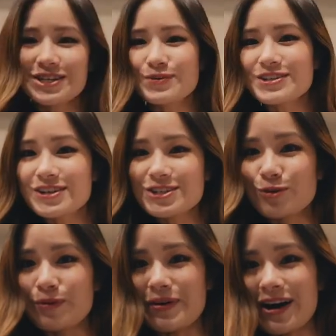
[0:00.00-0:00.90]
Just went to the
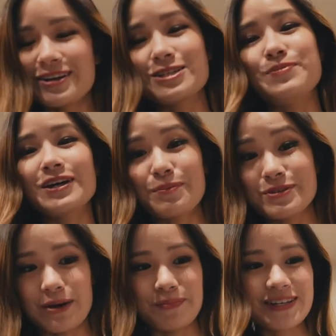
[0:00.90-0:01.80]
supermarket to pick up
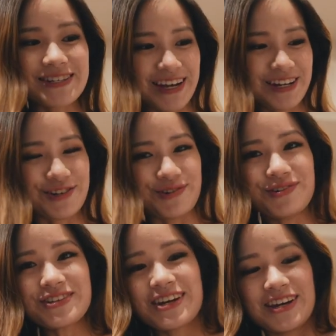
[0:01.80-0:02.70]
some
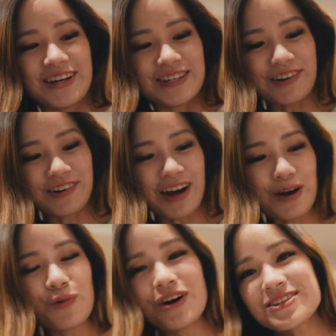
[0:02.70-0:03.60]
essentials. So
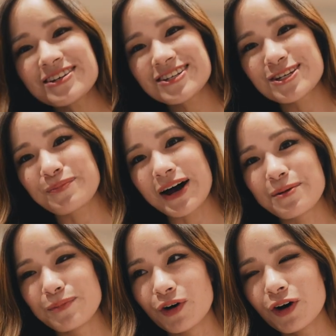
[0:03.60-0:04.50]
I wanted to buy
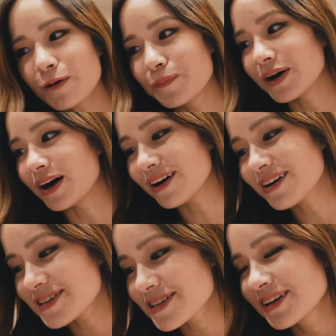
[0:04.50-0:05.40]
more,
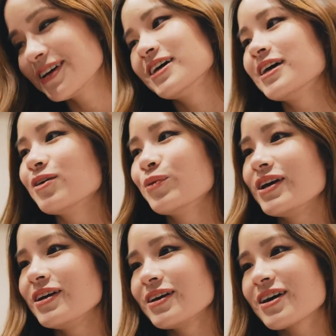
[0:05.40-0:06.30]
but
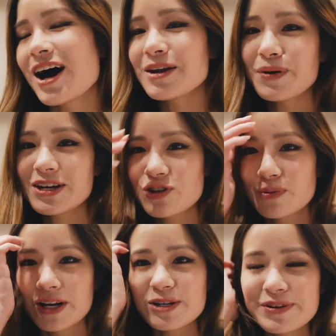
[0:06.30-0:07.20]
we can't buy too
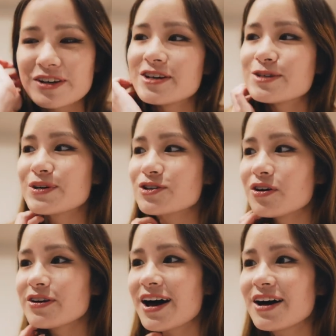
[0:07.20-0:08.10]
much because we
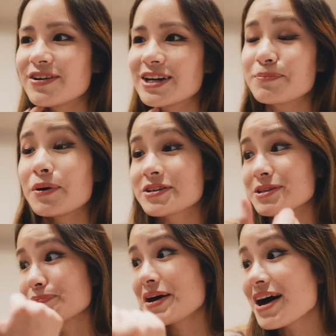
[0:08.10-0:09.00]
don't have any pots
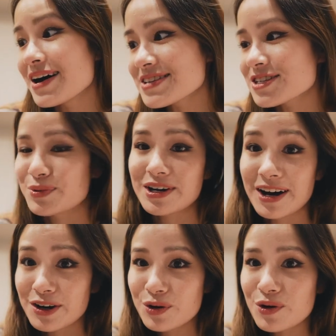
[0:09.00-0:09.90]
and pans, so we
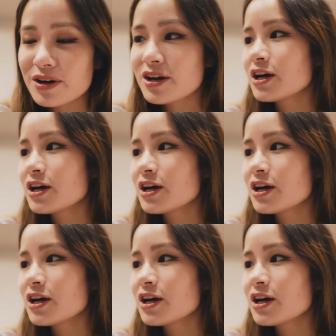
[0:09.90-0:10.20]
can't cook.